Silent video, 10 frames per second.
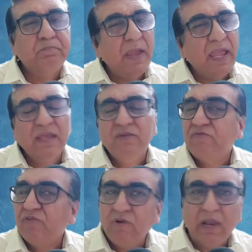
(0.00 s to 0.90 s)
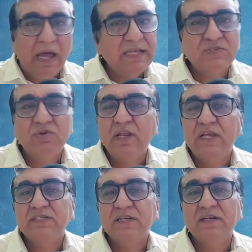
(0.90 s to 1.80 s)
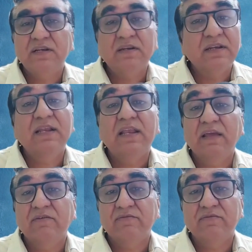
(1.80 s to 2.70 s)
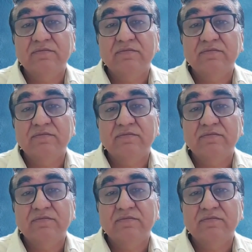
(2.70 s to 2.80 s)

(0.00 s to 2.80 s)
painful isolation in real life.